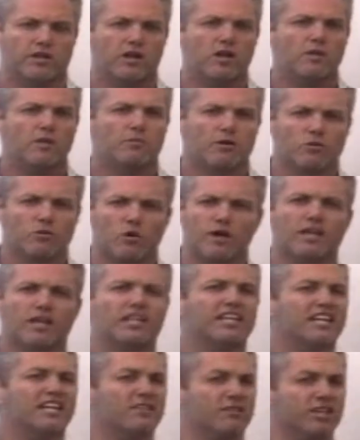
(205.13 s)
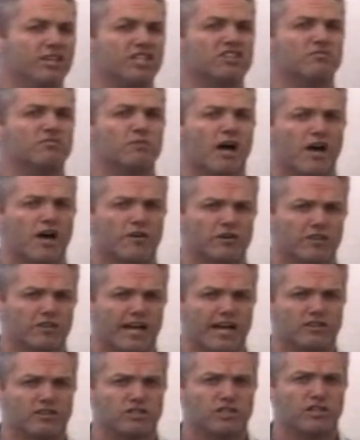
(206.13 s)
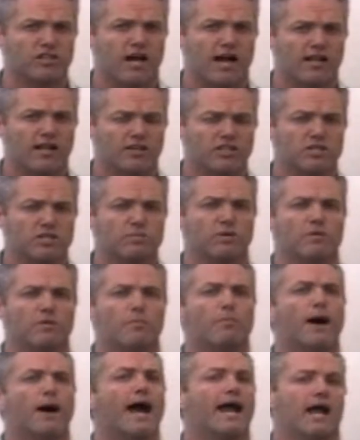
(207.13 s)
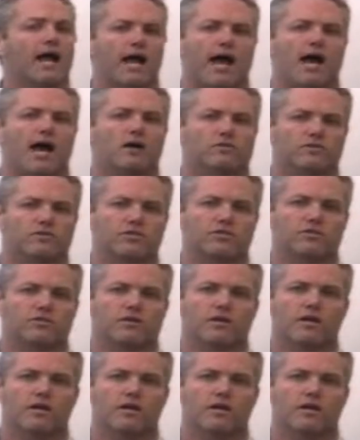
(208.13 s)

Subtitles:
Maybe we want to leave each of them $100,000 to be able to buy a house.